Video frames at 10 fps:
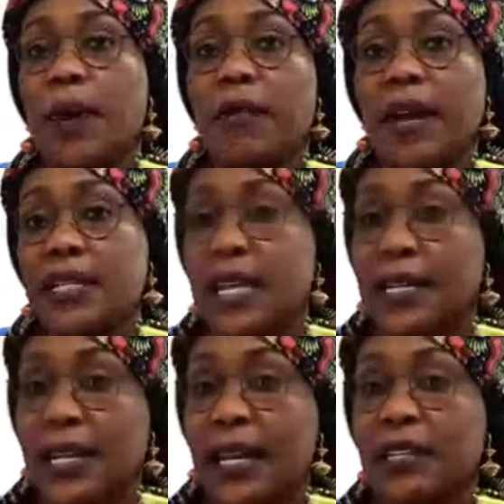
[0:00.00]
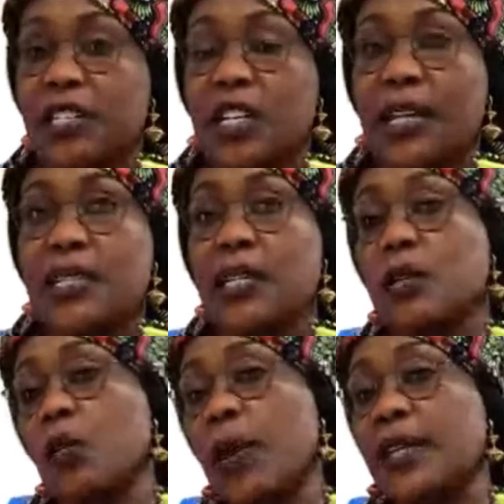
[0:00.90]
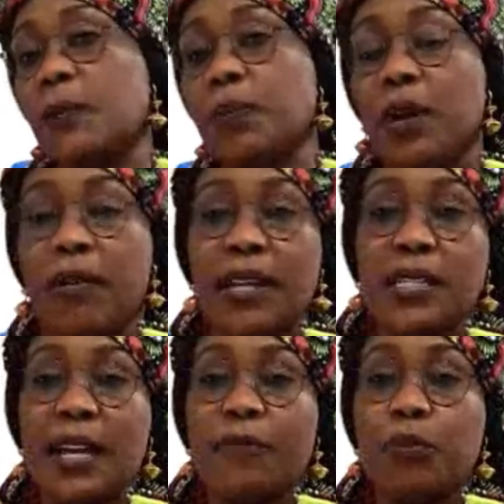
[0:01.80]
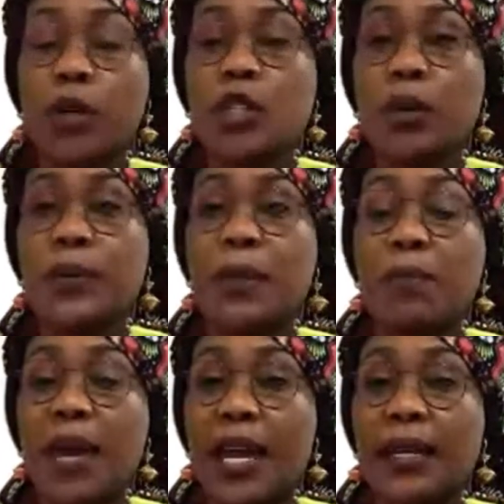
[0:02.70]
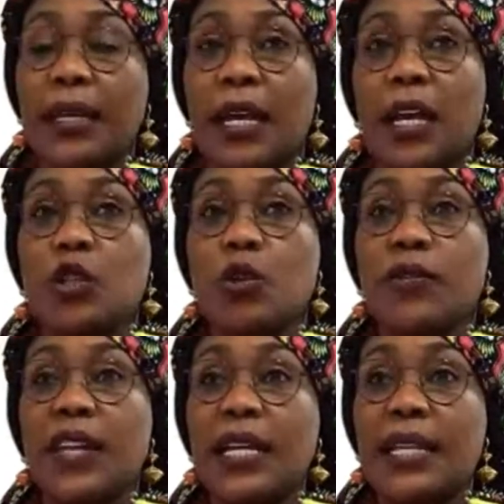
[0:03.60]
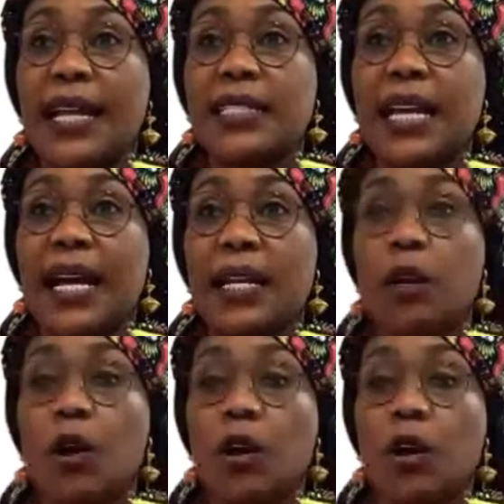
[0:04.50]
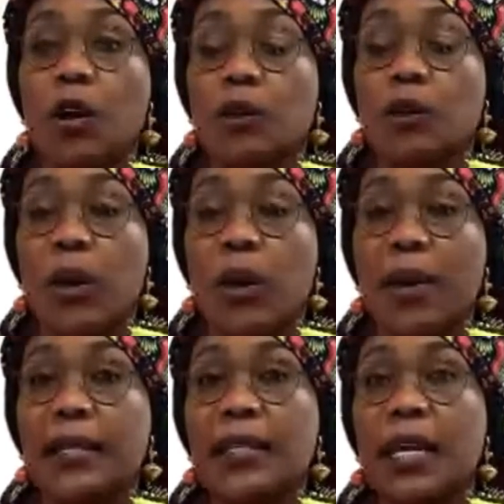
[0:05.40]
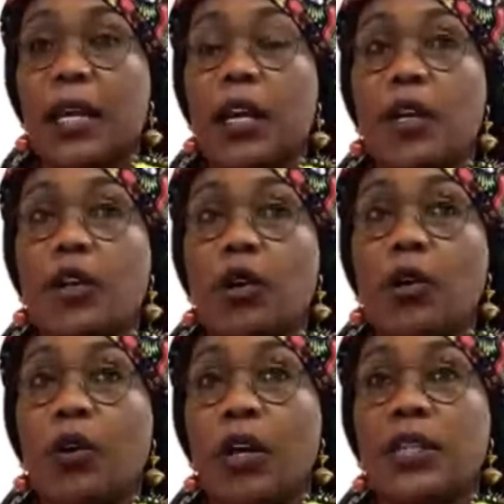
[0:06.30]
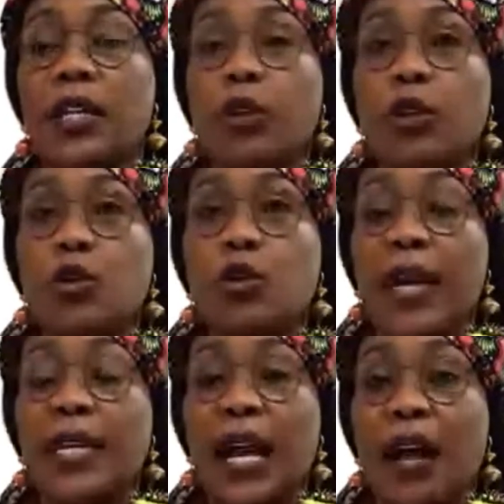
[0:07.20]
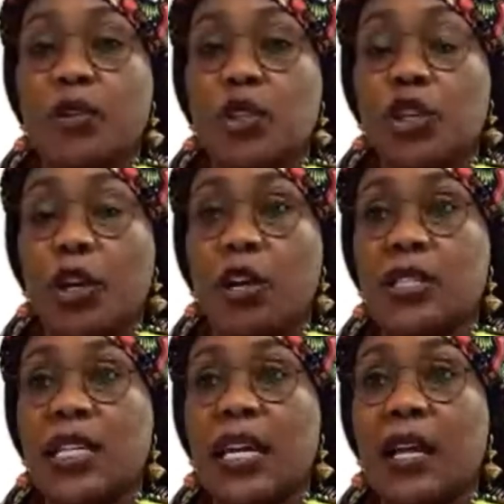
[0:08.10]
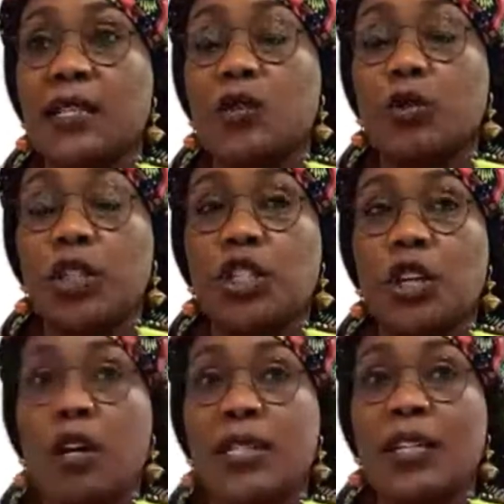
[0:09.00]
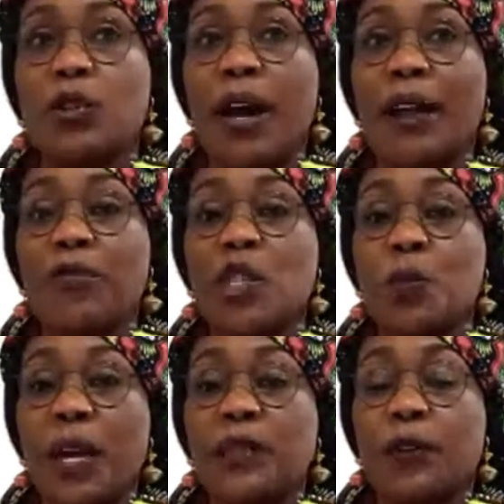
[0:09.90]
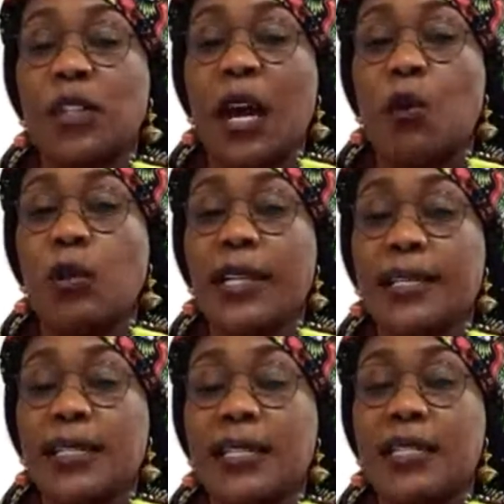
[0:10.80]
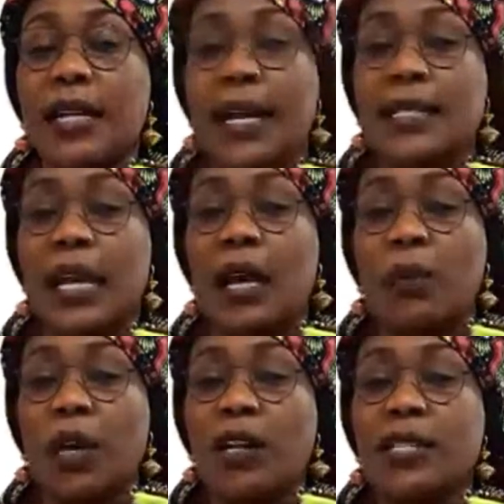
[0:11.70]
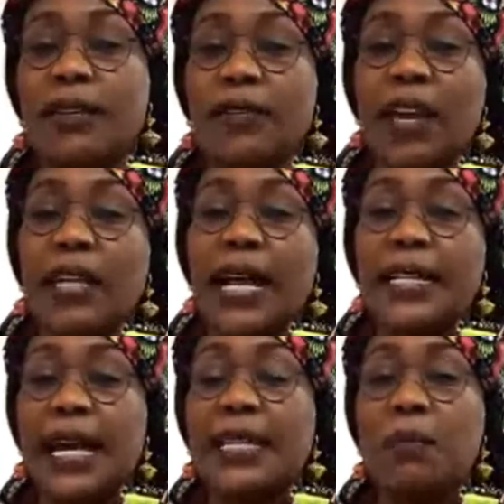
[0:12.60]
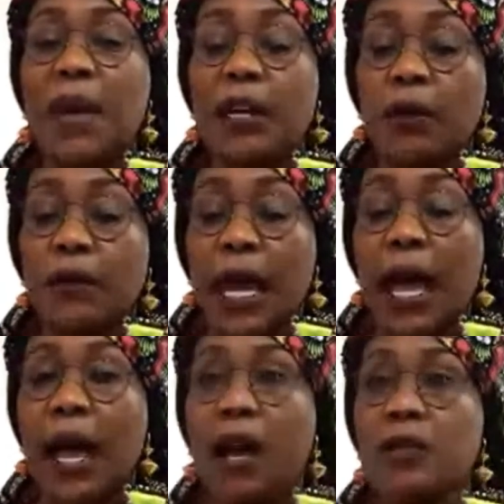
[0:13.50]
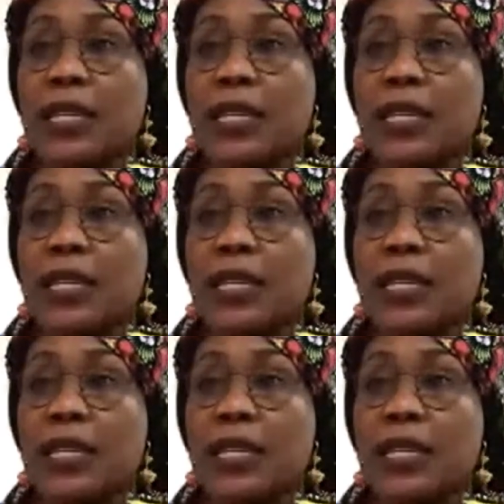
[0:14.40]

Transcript: parental negligence is the way the parents have brought up the men to think that they are lords of women. They don't do any house chores. The girls do the chores. They don't have respect for their older sisters because they think that they are the men of the house